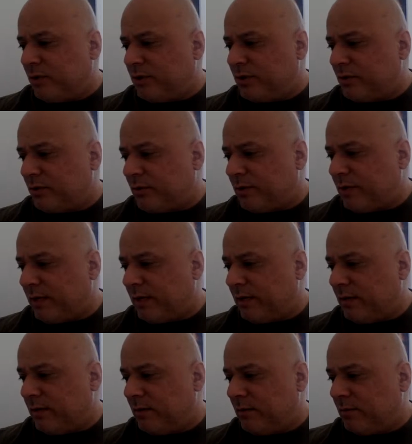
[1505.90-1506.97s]
Store, right?
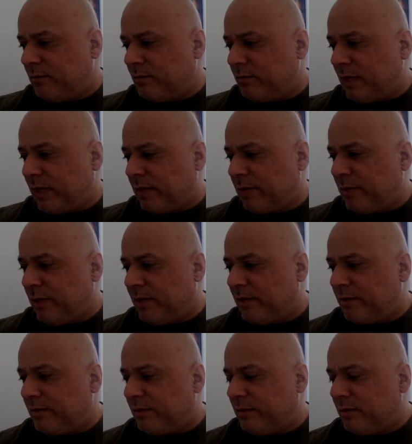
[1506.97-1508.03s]
Black
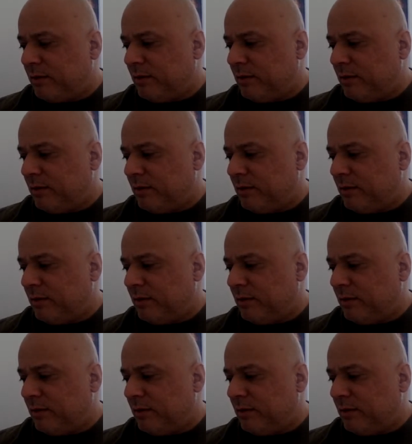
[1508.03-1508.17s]
Panther.